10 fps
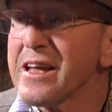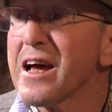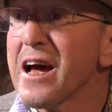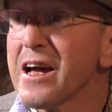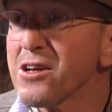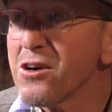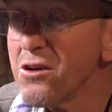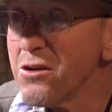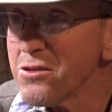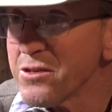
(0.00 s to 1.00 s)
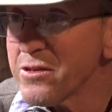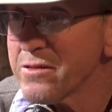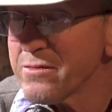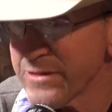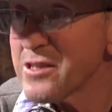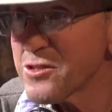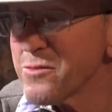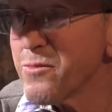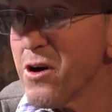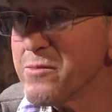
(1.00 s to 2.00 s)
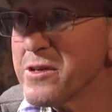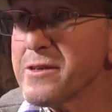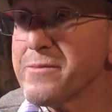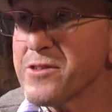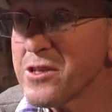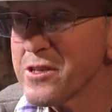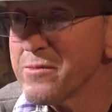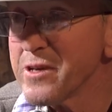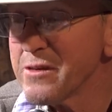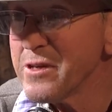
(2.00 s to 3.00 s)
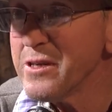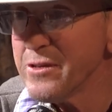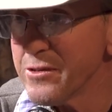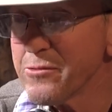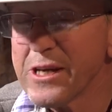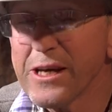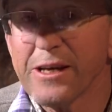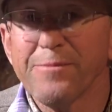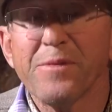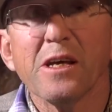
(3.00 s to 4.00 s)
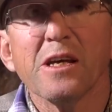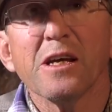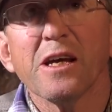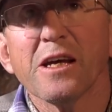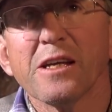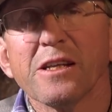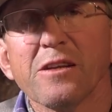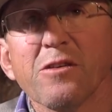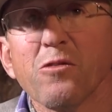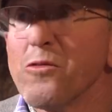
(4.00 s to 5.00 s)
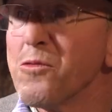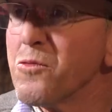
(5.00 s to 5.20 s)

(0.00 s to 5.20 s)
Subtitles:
and I called. That's the mama to the baby we had, and